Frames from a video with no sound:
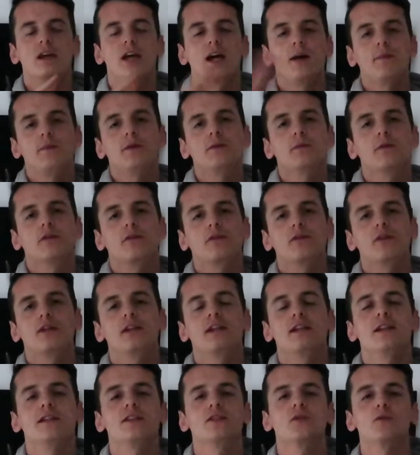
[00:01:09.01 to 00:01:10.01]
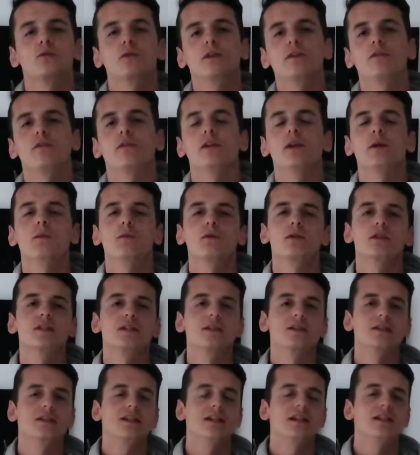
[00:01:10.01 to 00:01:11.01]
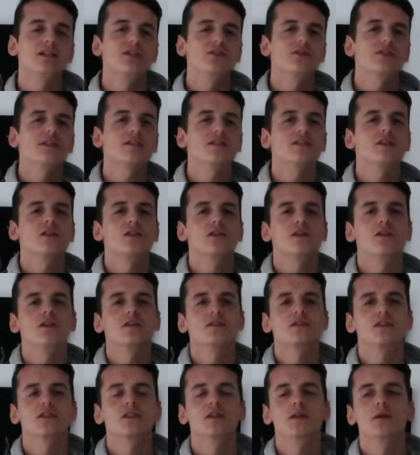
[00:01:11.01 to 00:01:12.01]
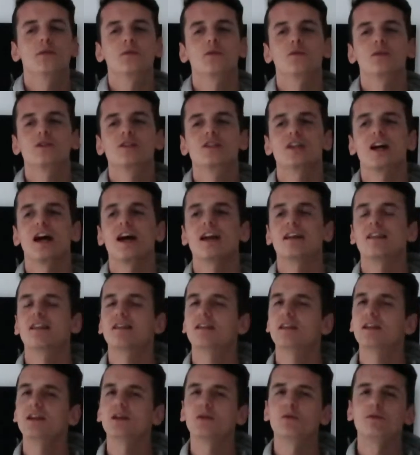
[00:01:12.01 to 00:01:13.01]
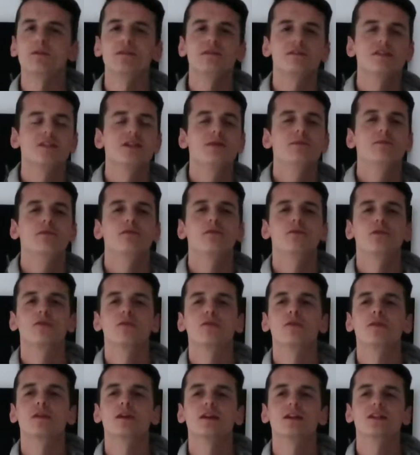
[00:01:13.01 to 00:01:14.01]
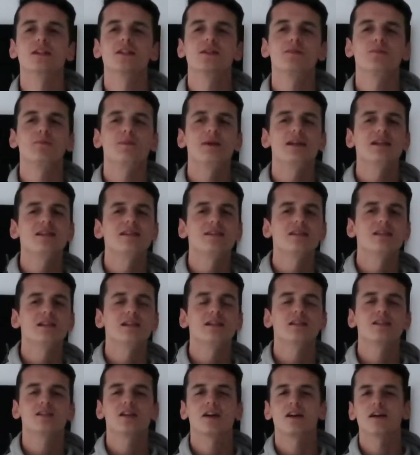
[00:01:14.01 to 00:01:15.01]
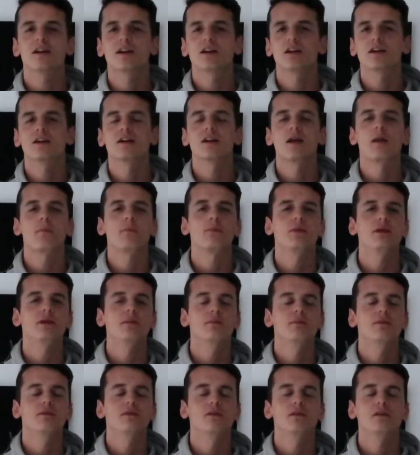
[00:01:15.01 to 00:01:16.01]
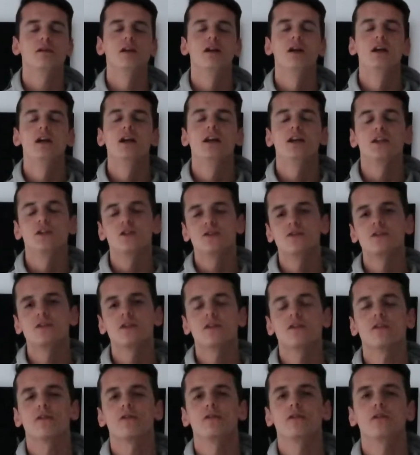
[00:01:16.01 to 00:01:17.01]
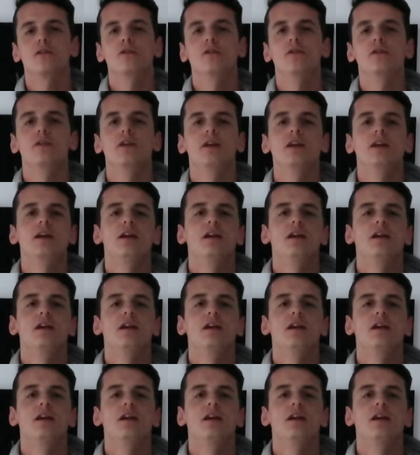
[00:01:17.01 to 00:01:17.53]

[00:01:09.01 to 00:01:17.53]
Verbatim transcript: App number three is WeFlip, which is an interesting concept, which I think we've seen before. It's basically targeted at people using their phone